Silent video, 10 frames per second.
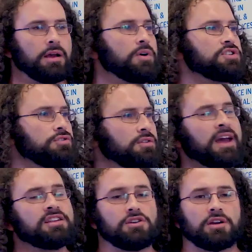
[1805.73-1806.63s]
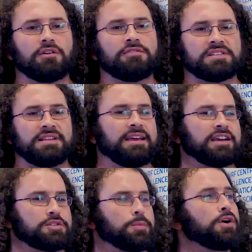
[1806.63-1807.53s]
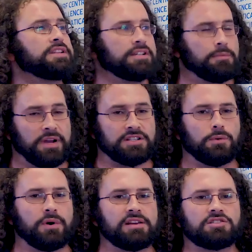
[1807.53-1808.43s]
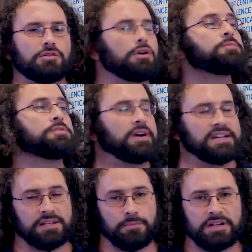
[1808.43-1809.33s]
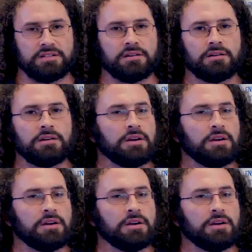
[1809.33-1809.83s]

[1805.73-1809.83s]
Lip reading: And once you do that, you can obviously exploit in a better way, so you're optimizing better.